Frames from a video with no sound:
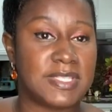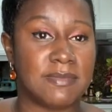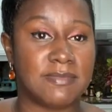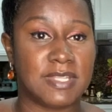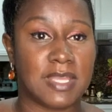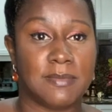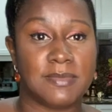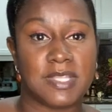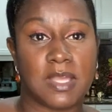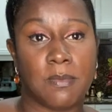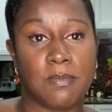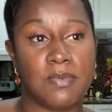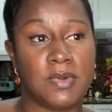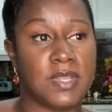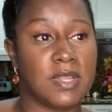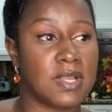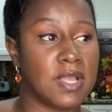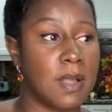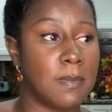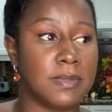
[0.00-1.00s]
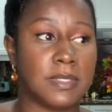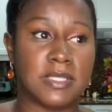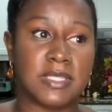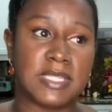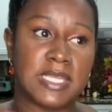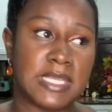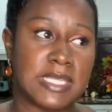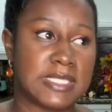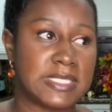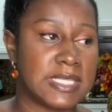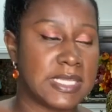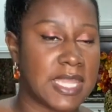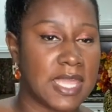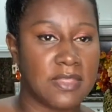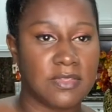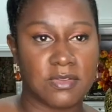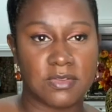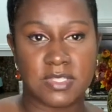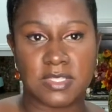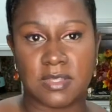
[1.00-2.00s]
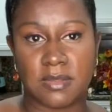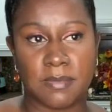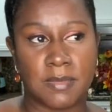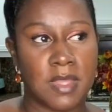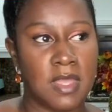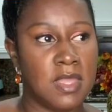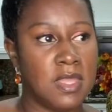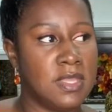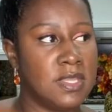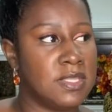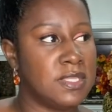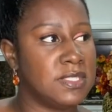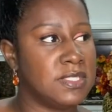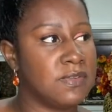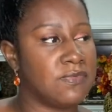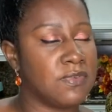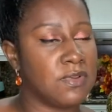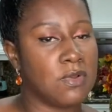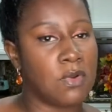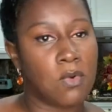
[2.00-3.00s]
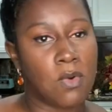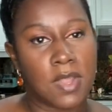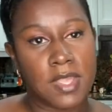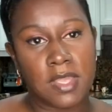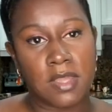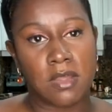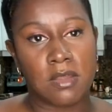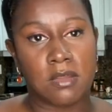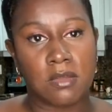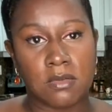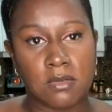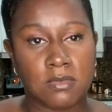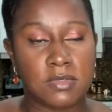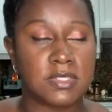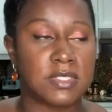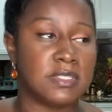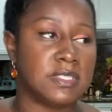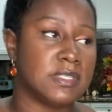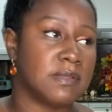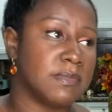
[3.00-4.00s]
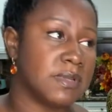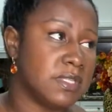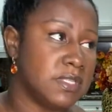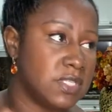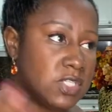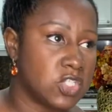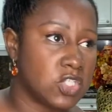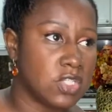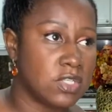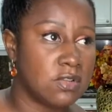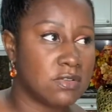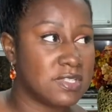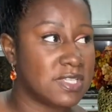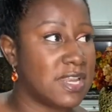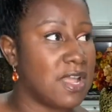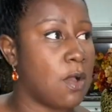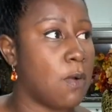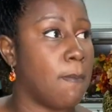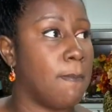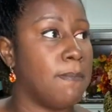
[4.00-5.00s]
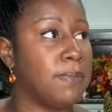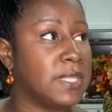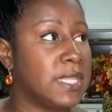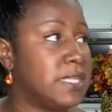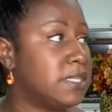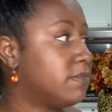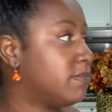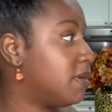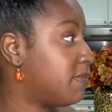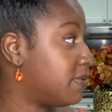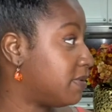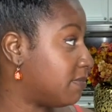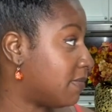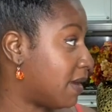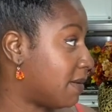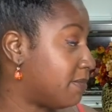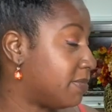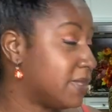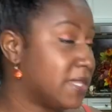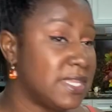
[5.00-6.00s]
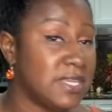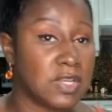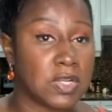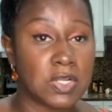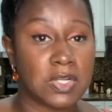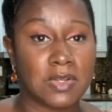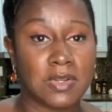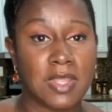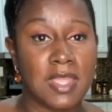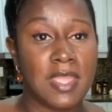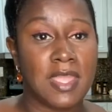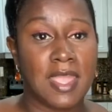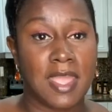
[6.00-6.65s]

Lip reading: Sometimes I'll put a couple of things together, some different oils and some conditioners, and I'll blend them up in my blender,